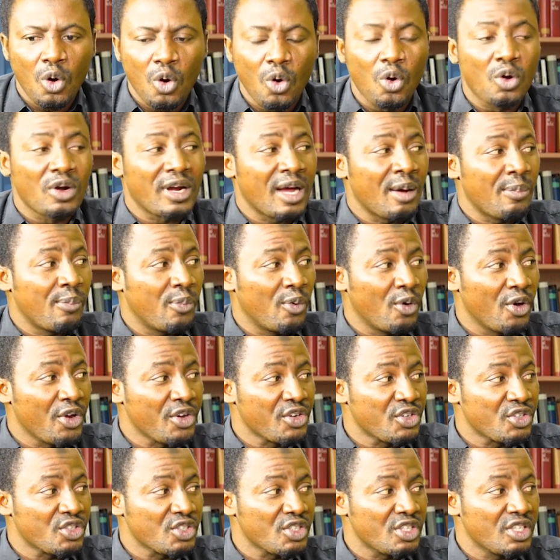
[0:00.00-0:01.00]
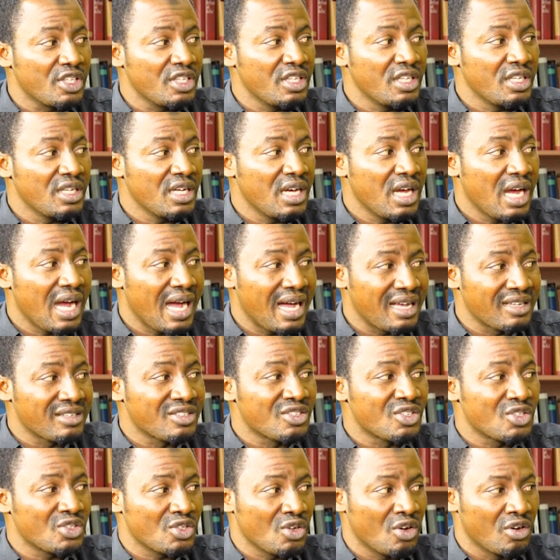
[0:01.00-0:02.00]
oral poetry
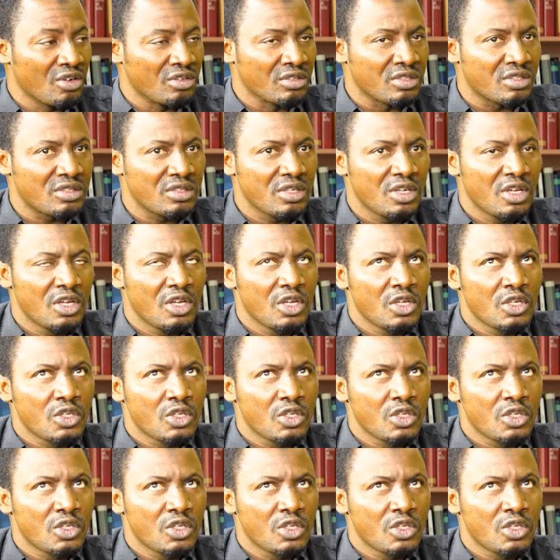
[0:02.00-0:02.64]
and songs,